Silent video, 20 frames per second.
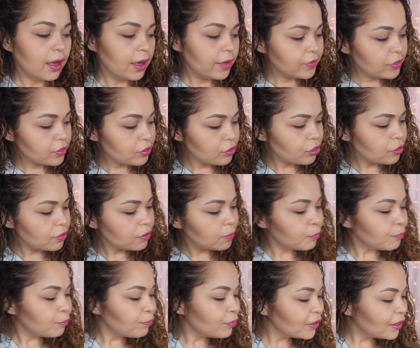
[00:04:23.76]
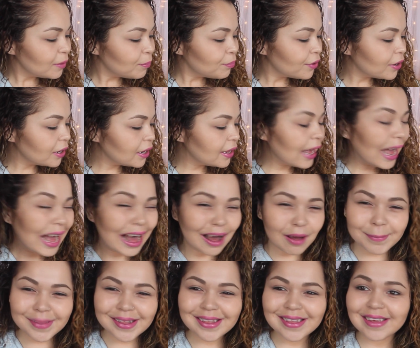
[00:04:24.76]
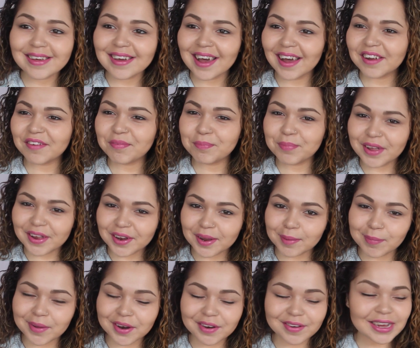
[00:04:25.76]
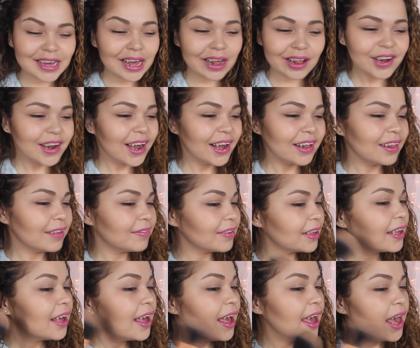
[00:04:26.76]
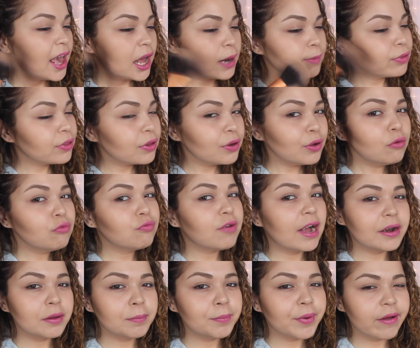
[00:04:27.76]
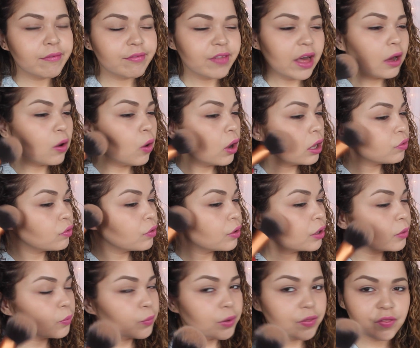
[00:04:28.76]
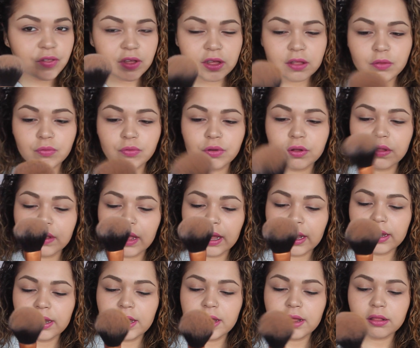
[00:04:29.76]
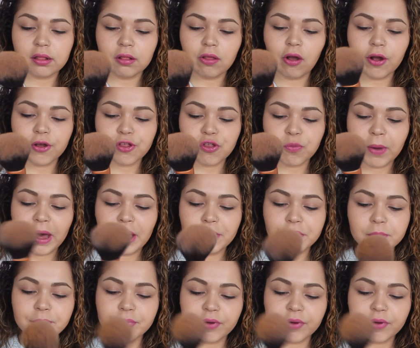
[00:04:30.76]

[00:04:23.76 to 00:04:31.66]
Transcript: And this is just a really pretty almondy kind of peanut buttery color. I love it. And I'm just going to go right above that contour with this Real Techniques large powder